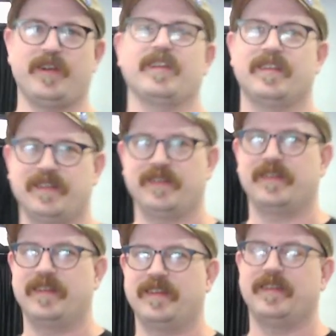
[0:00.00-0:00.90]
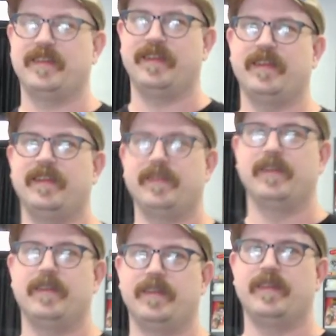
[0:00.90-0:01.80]
Marvel person, but Chris
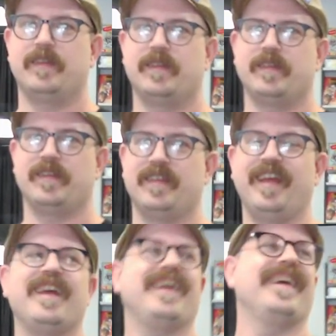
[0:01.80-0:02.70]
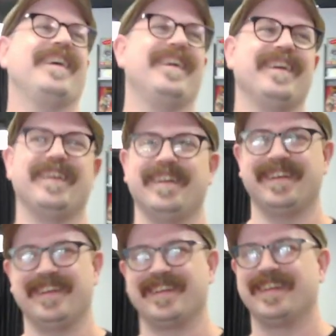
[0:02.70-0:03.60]
here has taught me well.
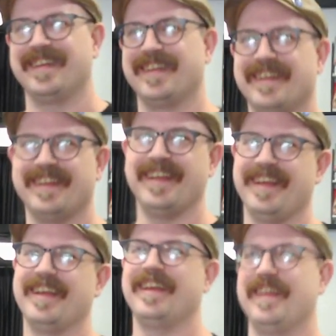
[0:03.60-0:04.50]
He's fixing me up. So